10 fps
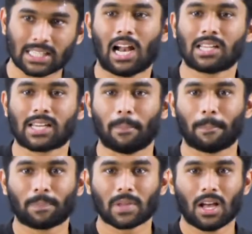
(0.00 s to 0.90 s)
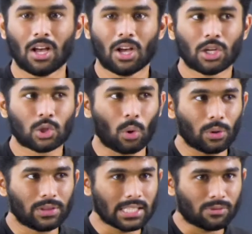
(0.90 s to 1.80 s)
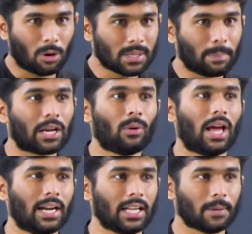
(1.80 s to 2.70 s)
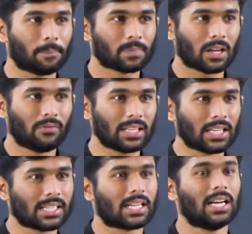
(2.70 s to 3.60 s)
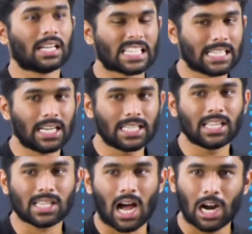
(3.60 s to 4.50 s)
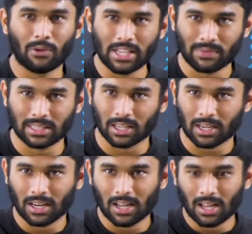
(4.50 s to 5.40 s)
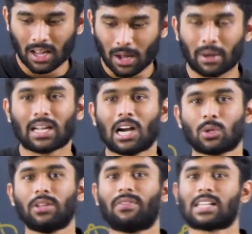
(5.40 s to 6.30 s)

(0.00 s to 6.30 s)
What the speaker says: the last time. So this forms a peculiarity, where the rigidity is always with there, but also the